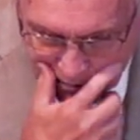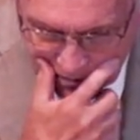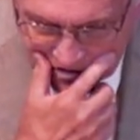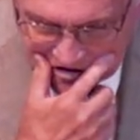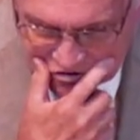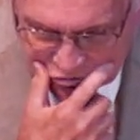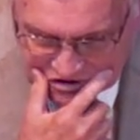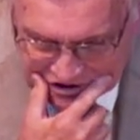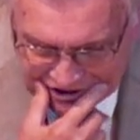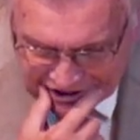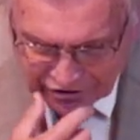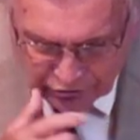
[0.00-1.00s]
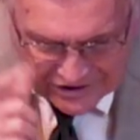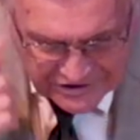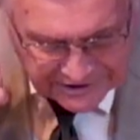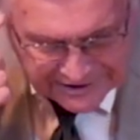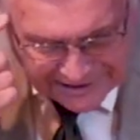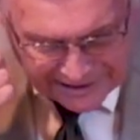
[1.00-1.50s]
This was an
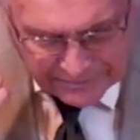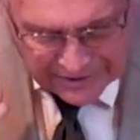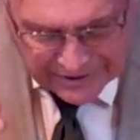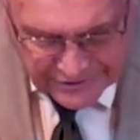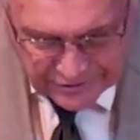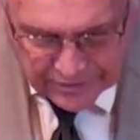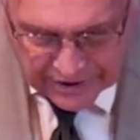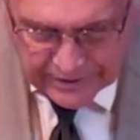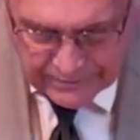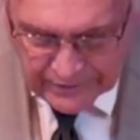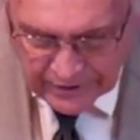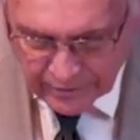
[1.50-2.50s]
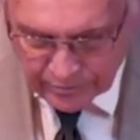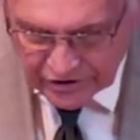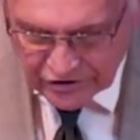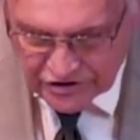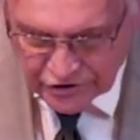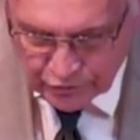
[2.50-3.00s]
interesting comment to me
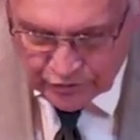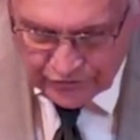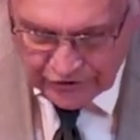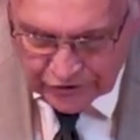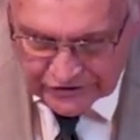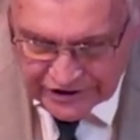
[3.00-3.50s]
because it revealed a